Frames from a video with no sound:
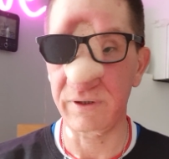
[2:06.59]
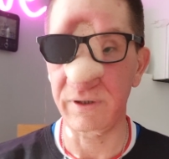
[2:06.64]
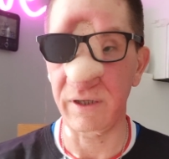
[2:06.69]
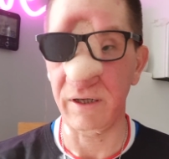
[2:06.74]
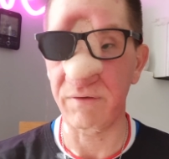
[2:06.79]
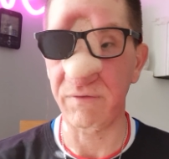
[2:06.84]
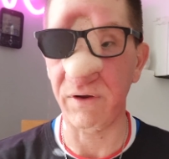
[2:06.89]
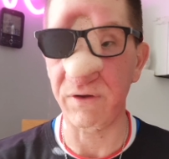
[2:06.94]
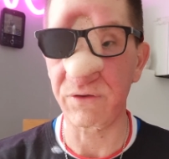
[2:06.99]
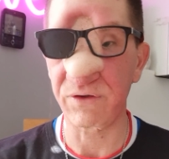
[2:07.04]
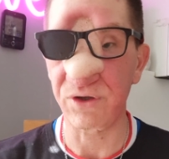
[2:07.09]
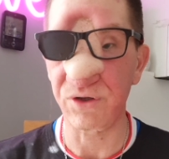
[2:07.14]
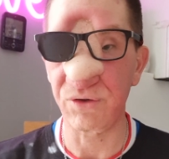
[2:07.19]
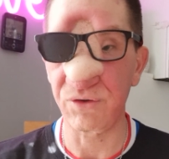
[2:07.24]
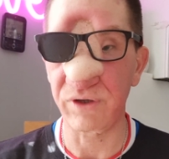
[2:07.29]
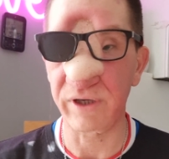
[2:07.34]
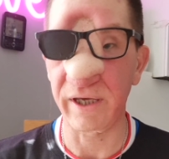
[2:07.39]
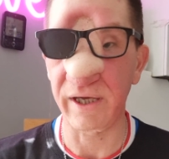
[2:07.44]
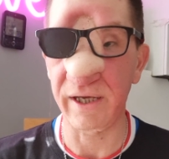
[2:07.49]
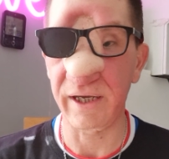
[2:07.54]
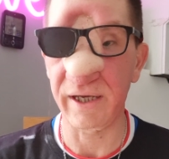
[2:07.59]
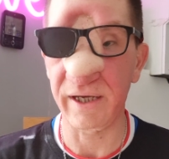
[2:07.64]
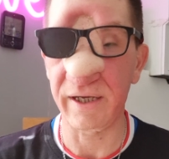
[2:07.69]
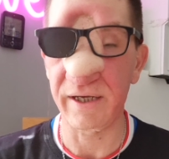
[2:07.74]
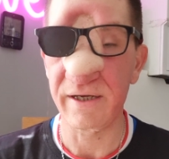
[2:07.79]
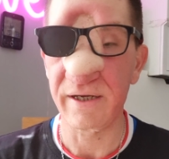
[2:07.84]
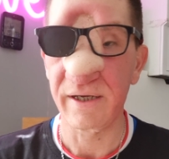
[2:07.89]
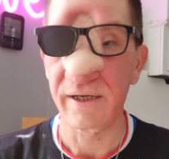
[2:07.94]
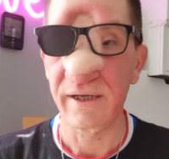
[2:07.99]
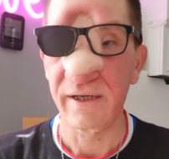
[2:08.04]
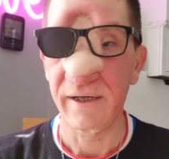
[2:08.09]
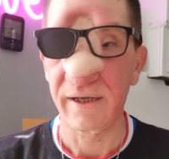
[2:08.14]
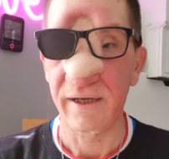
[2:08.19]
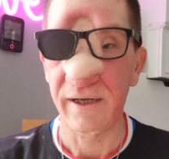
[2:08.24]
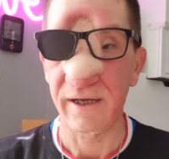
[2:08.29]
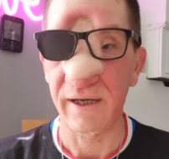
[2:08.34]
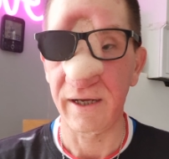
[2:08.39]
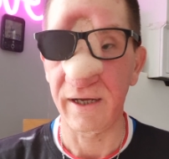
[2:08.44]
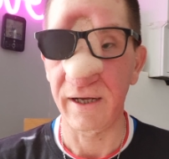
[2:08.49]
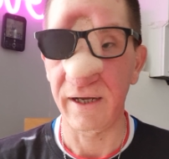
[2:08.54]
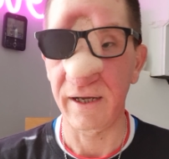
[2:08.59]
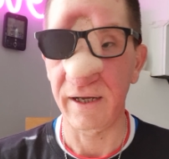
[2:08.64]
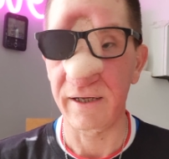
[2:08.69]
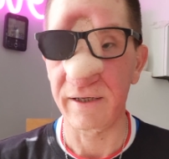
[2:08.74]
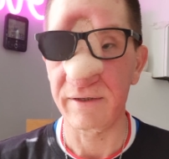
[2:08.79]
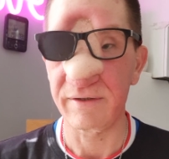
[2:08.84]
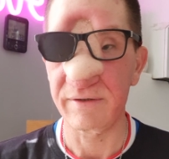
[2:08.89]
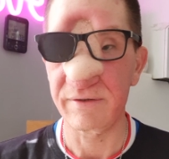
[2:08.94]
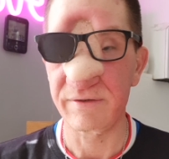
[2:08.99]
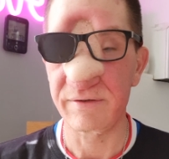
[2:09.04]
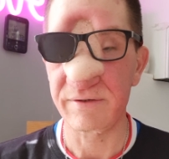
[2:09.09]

around the UK and